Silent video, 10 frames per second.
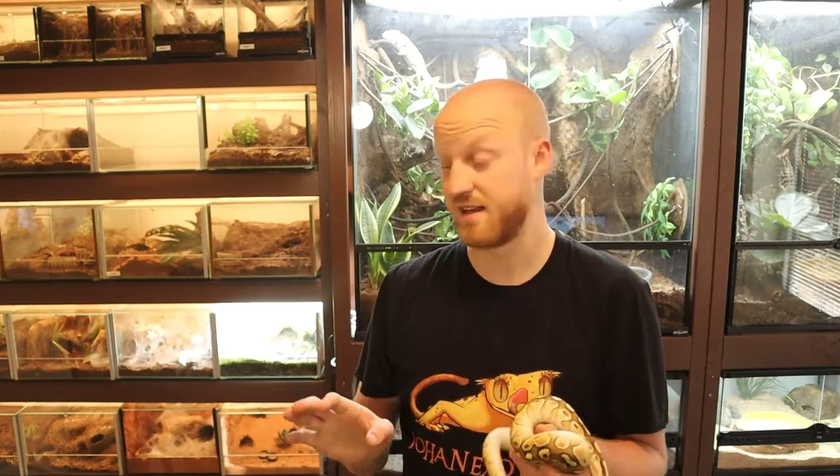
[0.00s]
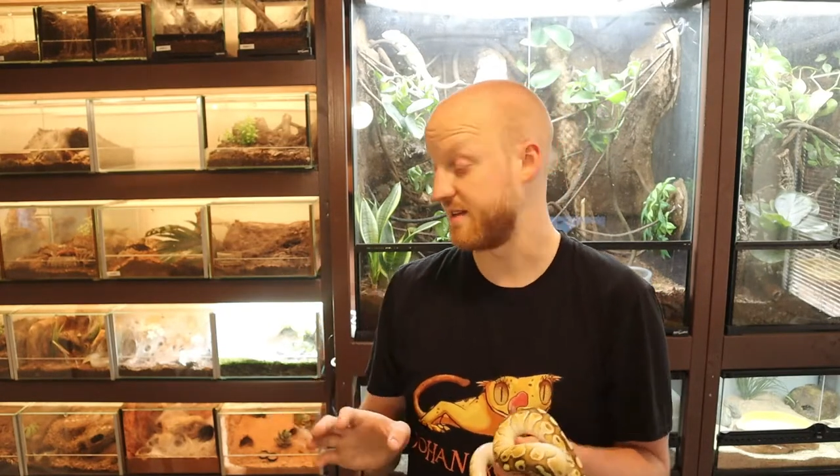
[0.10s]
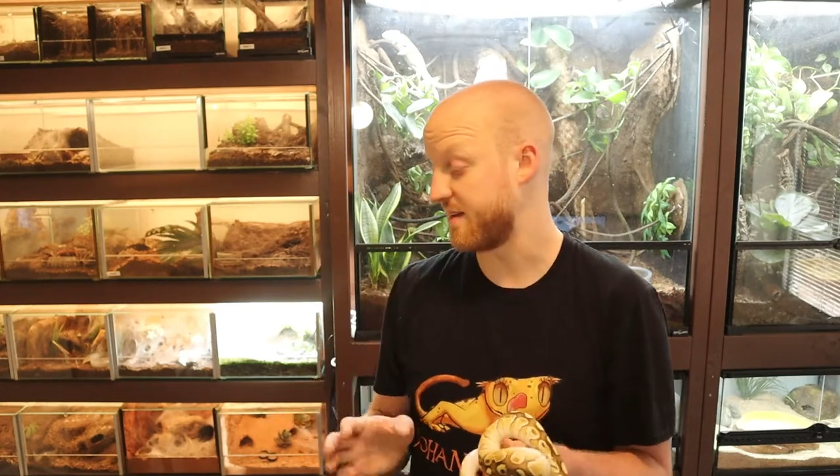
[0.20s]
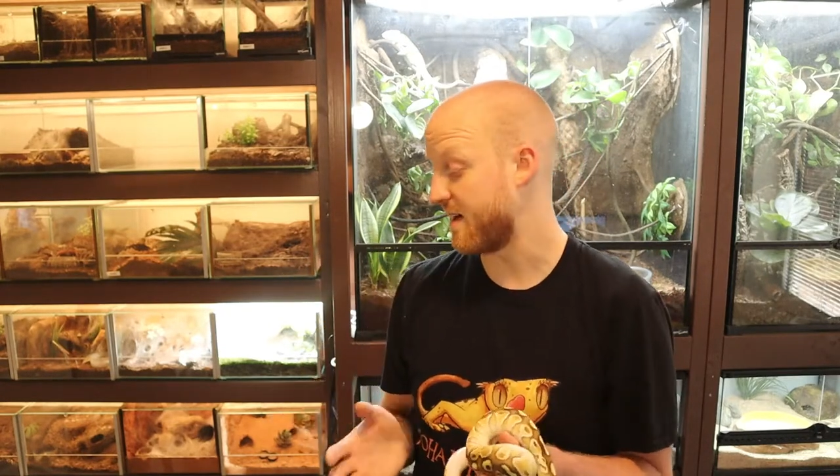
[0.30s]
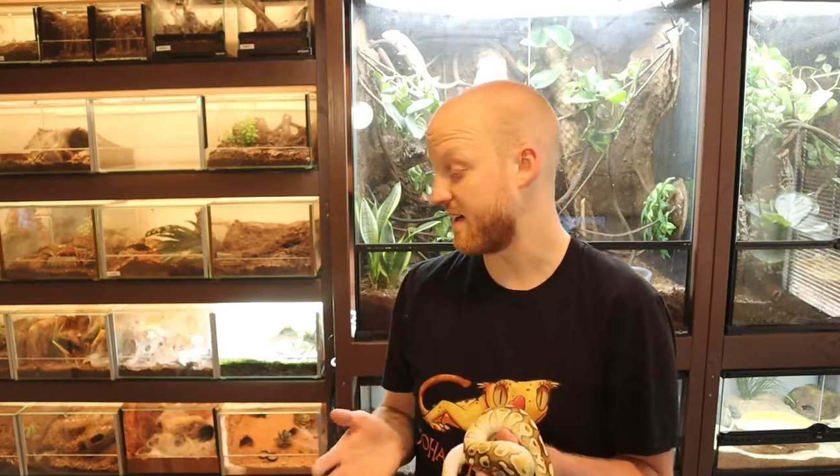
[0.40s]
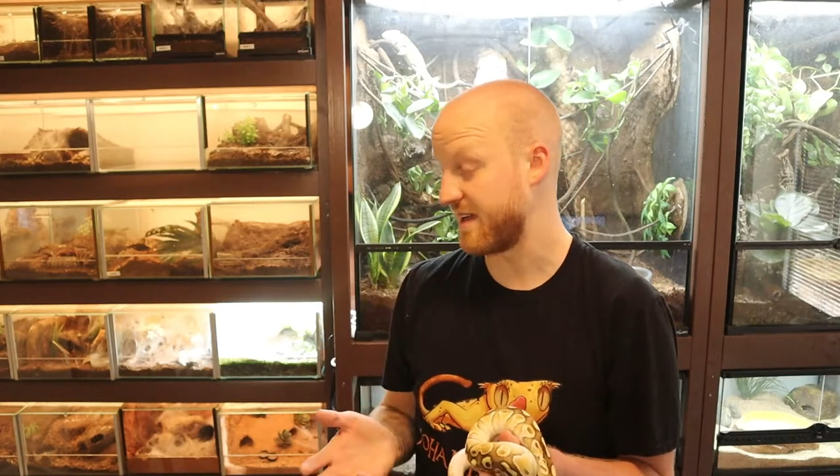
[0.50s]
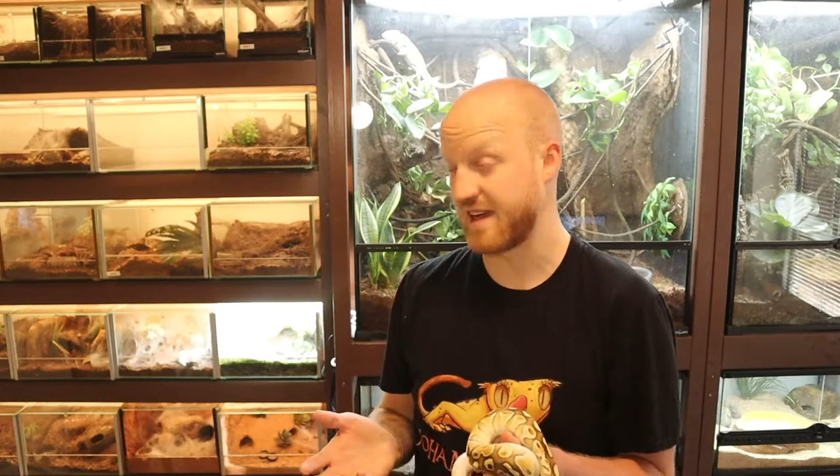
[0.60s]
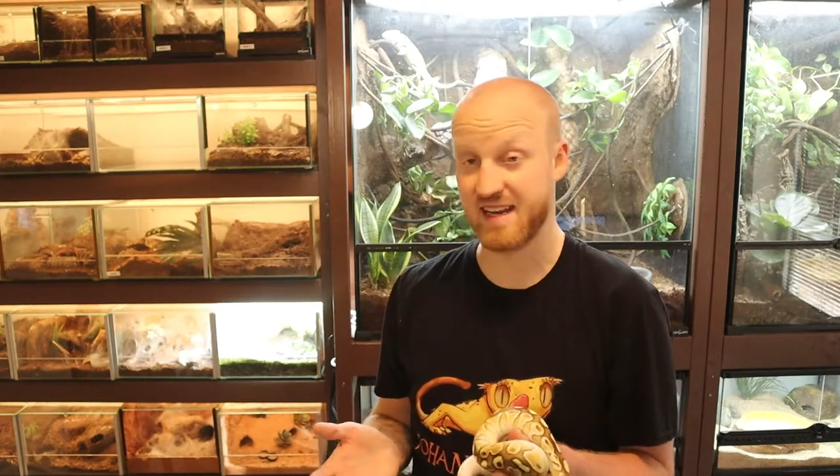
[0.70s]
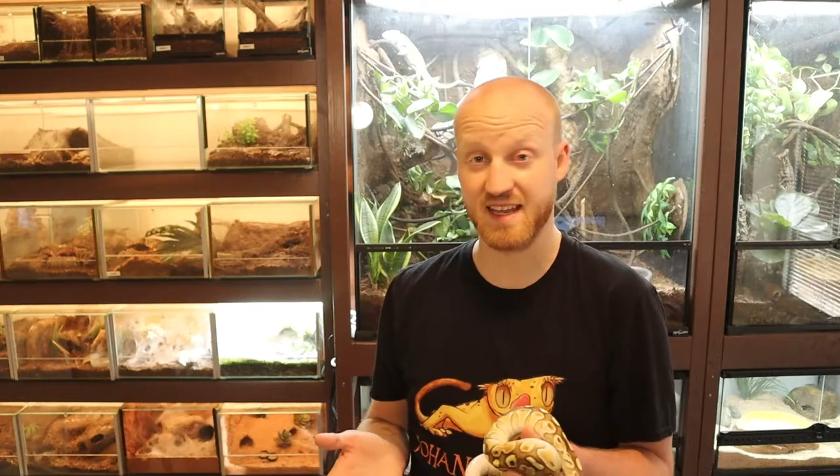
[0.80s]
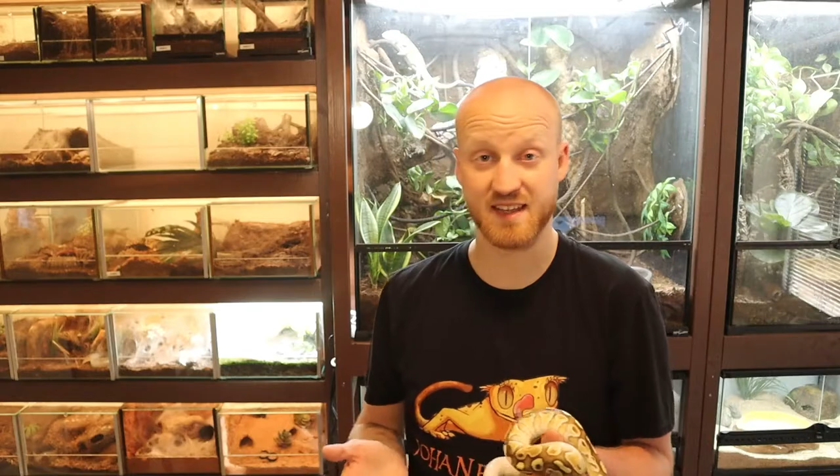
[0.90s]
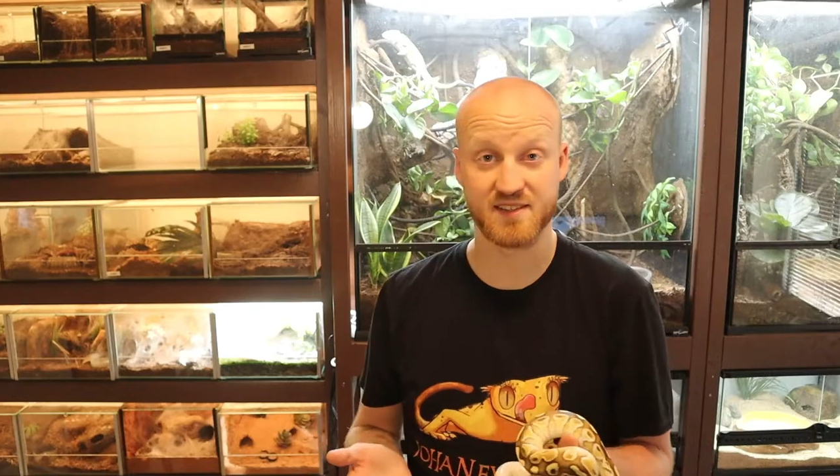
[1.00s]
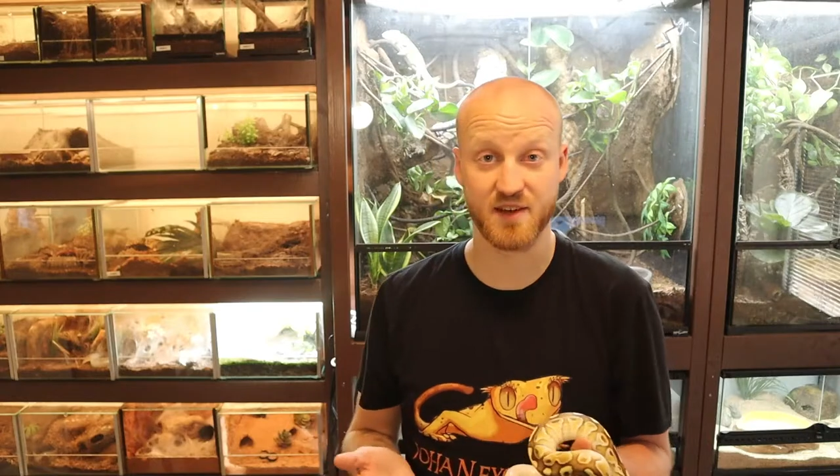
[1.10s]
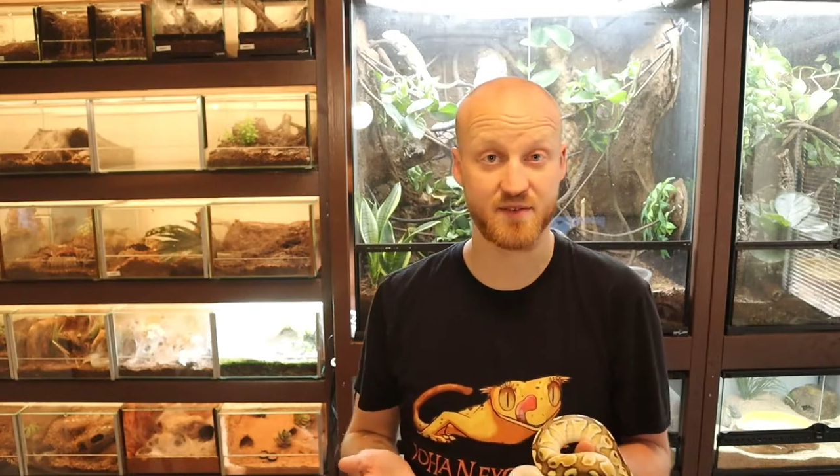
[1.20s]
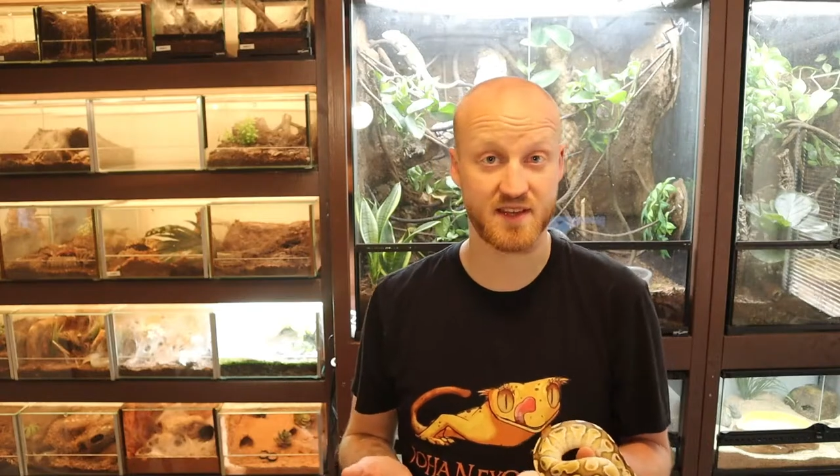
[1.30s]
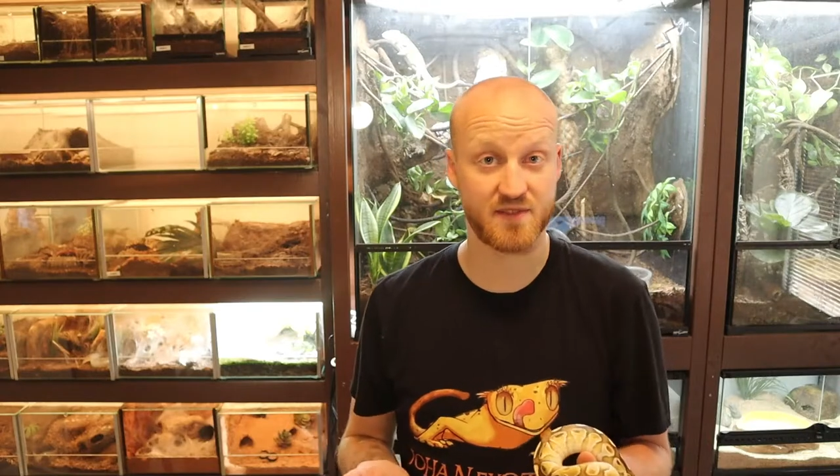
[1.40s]
not any
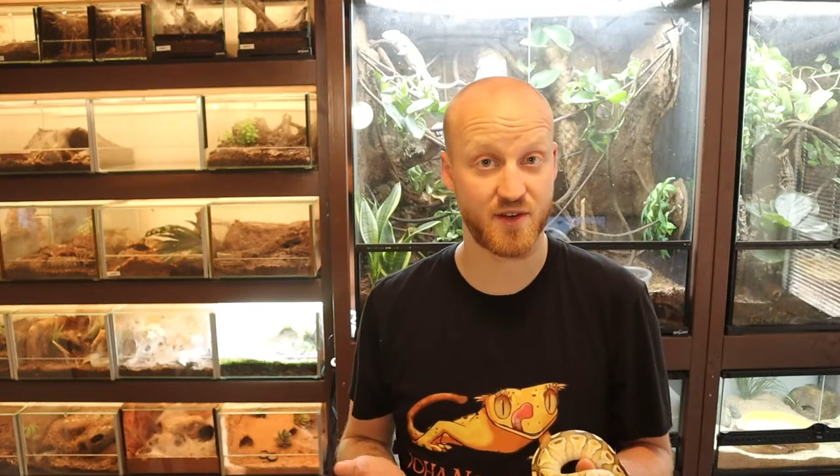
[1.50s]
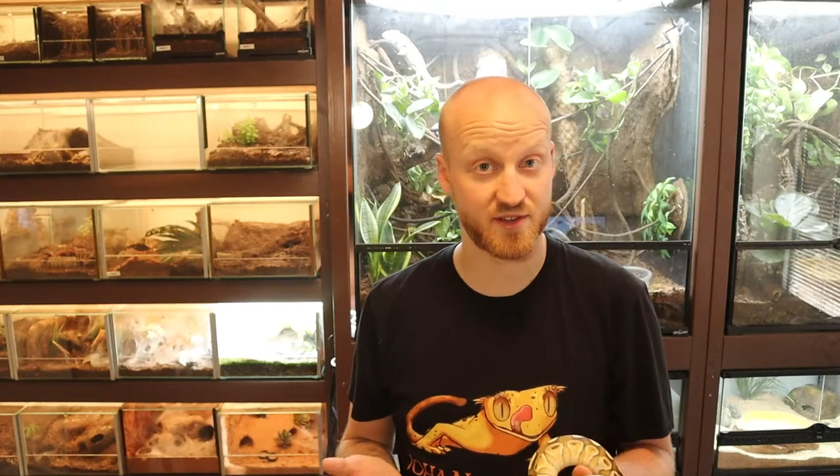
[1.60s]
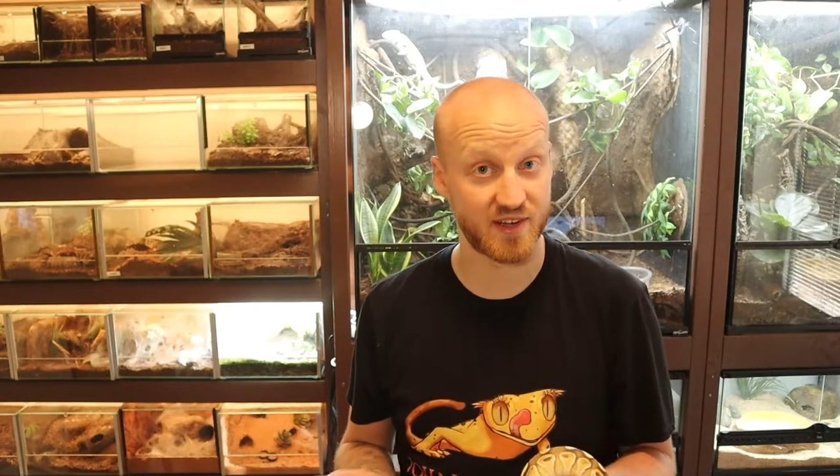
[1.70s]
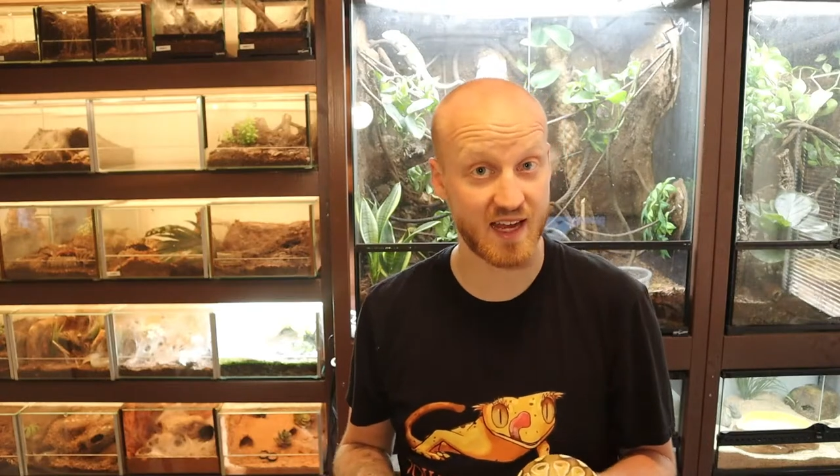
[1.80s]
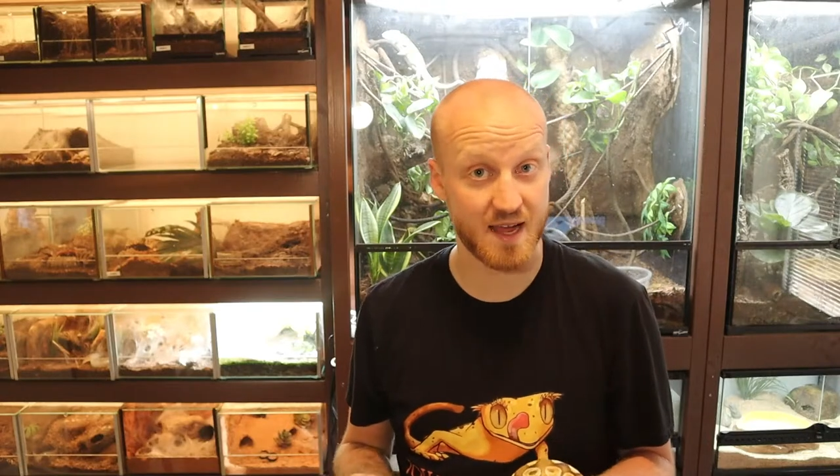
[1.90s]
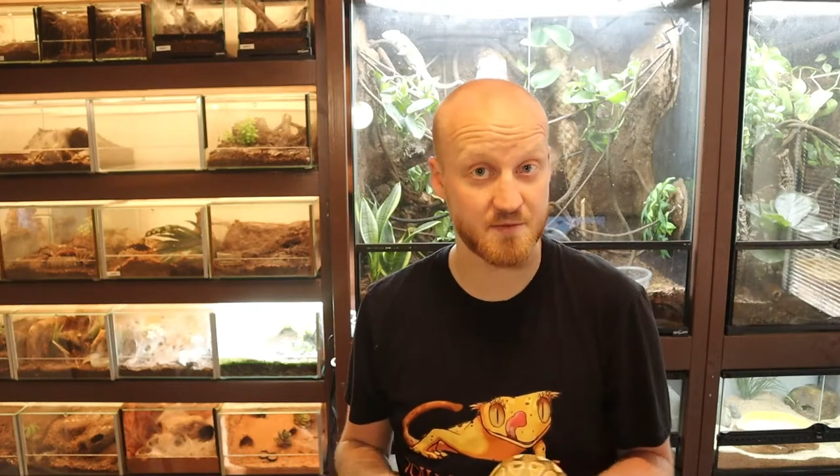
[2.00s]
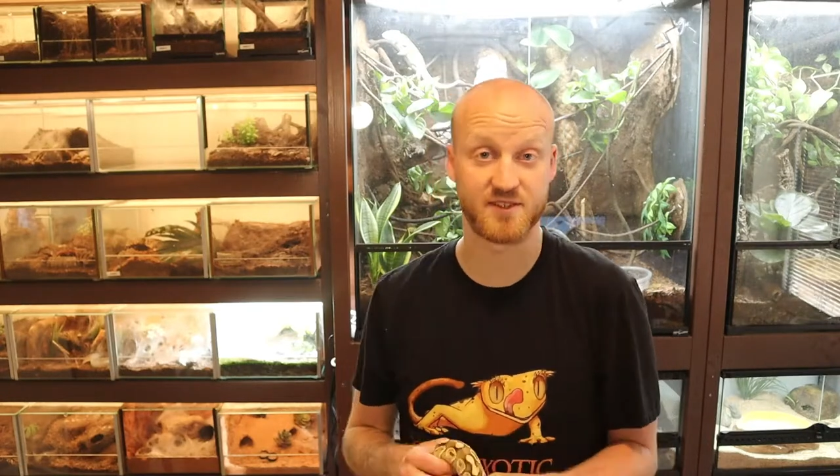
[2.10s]
surfaces for her to climb.